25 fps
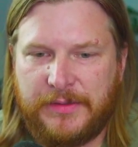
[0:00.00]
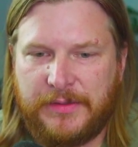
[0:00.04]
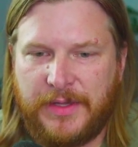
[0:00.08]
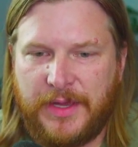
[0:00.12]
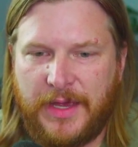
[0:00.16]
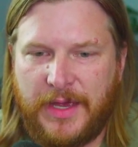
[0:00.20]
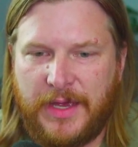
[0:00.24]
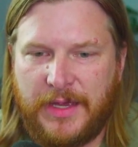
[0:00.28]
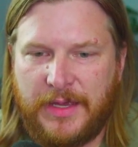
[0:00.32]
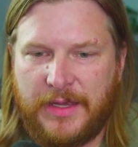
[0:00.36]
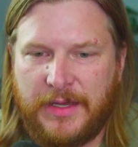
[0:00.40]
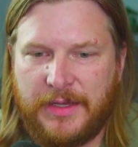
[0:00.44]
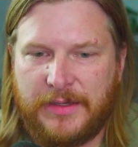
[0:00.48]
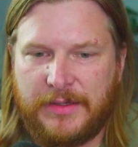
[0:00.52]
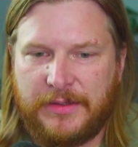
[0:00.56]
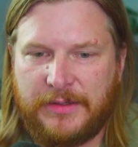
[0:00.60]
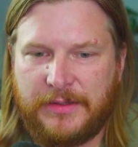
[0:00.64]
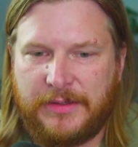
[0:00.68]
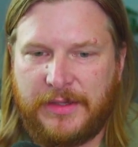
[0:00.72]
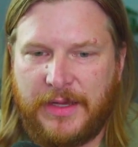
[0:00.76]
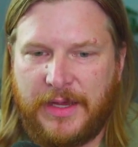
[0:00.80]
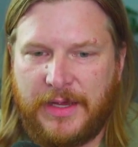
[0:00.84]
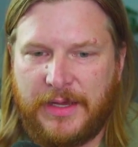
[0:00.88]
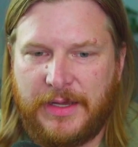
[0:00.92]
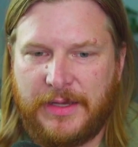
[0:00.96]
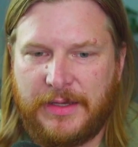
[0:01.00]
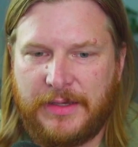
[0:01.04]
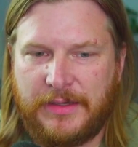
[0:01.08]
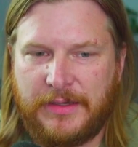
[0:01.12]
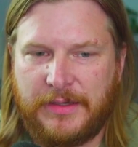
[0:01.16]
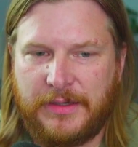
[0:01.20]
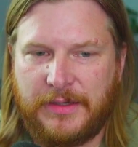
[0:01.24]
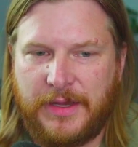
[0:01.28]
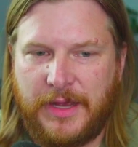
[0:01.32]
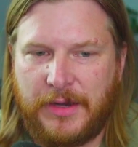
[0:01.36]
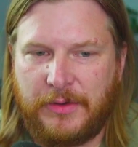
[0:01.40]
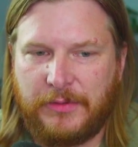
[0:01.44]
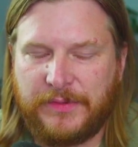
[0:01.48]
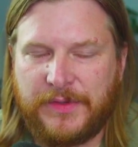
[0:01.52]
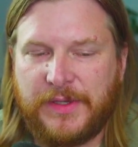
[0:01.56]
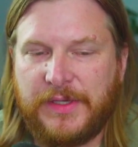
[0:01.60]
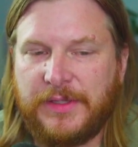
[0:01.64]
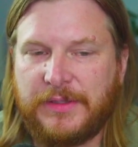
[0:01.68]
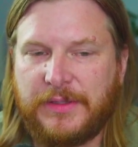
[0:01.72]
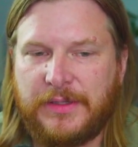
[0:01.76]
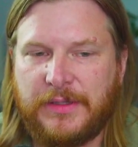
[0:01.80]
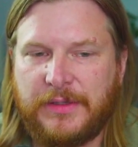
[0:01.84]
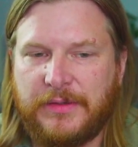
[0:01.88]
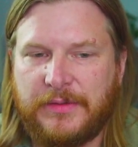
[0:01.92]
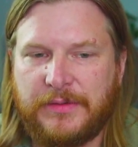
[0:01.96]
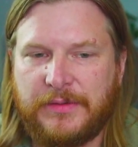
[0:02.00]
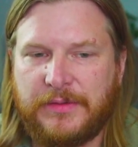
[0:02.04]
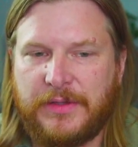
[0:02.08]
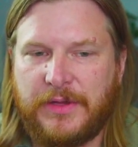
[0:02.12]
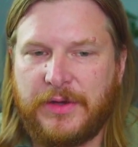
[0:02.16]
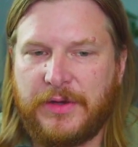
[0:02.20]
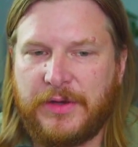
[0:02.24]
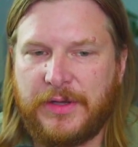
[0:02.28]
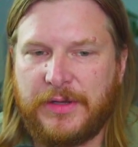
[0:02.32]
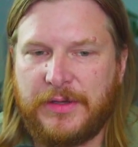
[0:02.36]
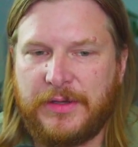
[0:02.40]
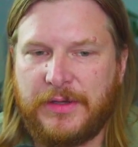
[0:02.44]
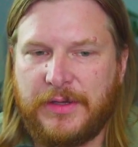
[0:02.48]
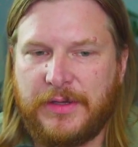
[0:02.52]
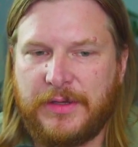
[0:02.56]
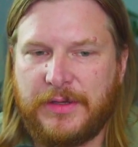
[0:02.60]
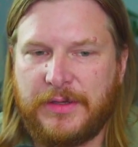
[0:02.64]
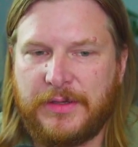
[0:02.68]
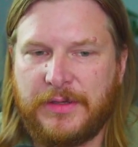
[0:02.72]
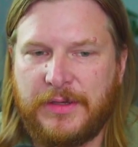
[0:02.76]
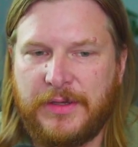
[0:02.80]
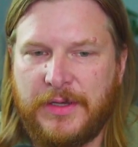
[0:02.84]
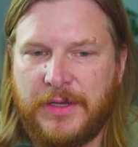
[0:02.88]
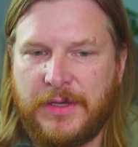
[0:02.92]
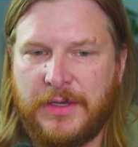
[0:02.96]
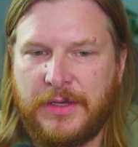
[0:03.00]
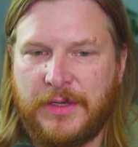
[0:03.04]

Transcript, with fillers: that I don't think that they're going to